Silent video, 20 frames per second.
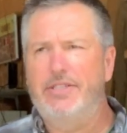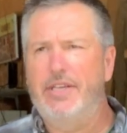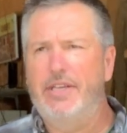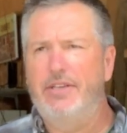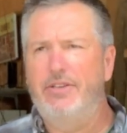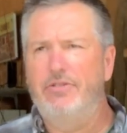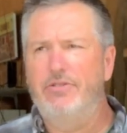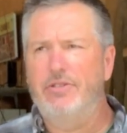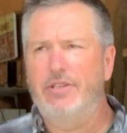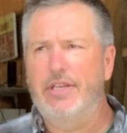They
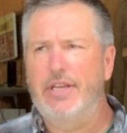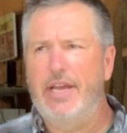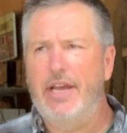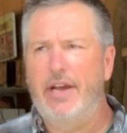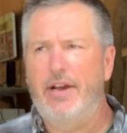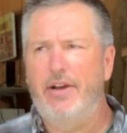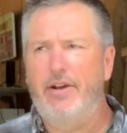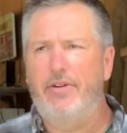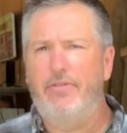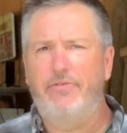usually
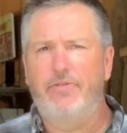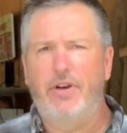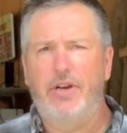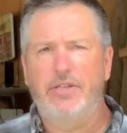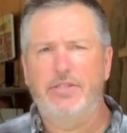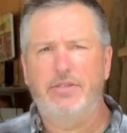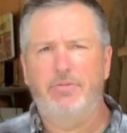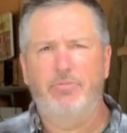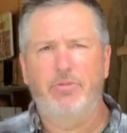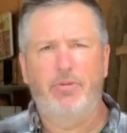have
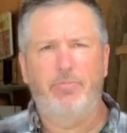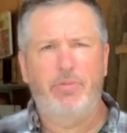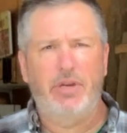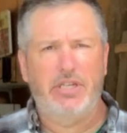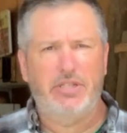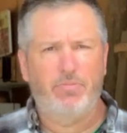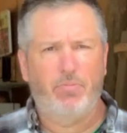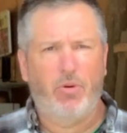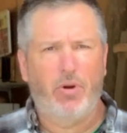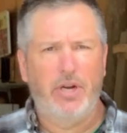some of the
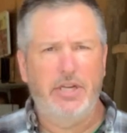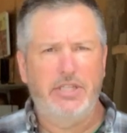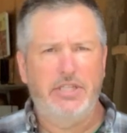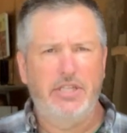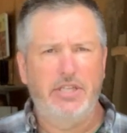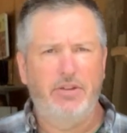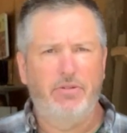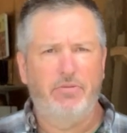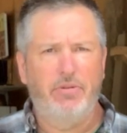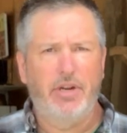best
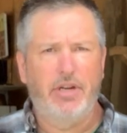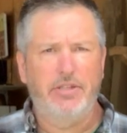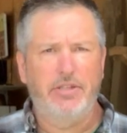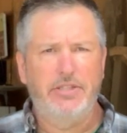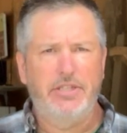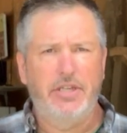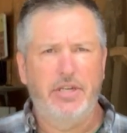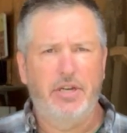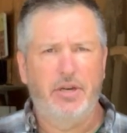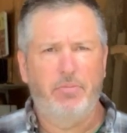pricing around
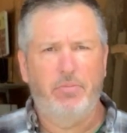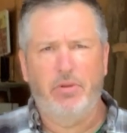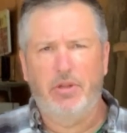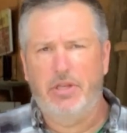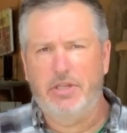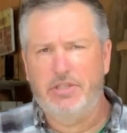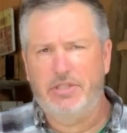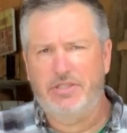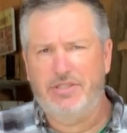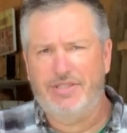here,
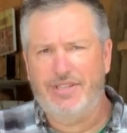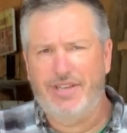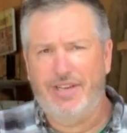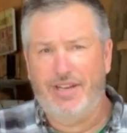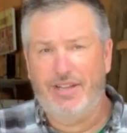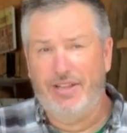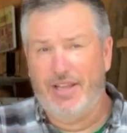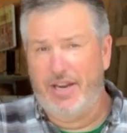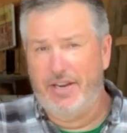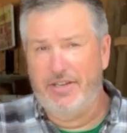plus a
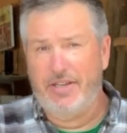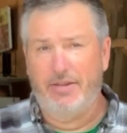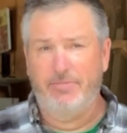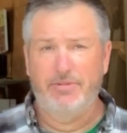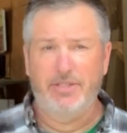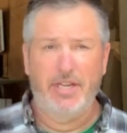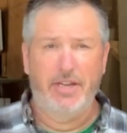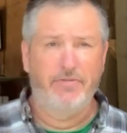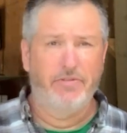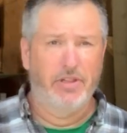lot of times
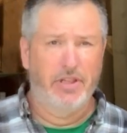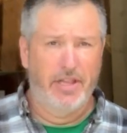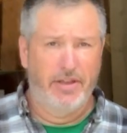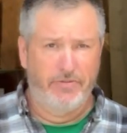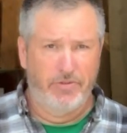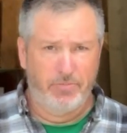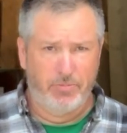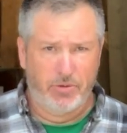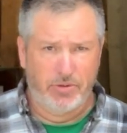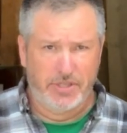they have
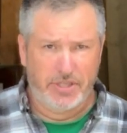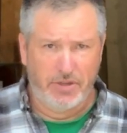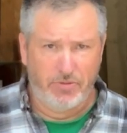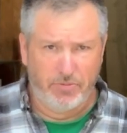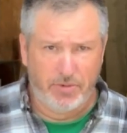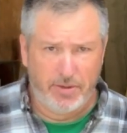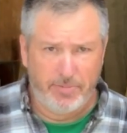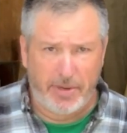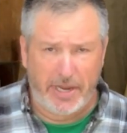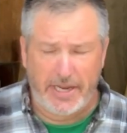11%
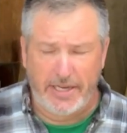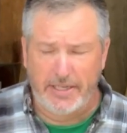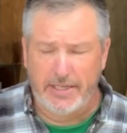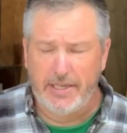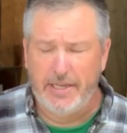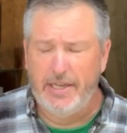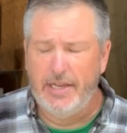rebate.